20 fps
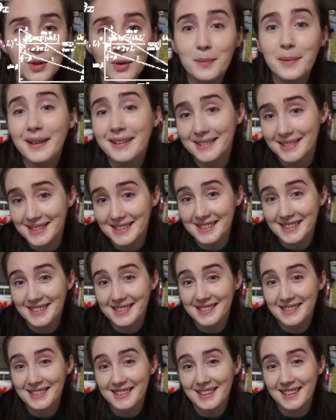months.
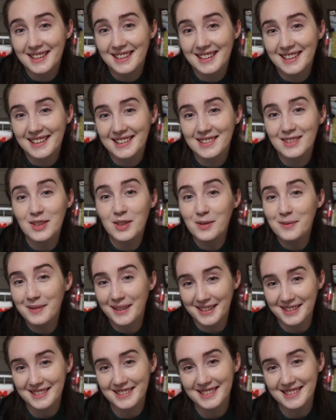2
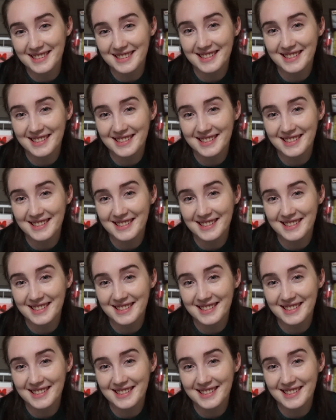months.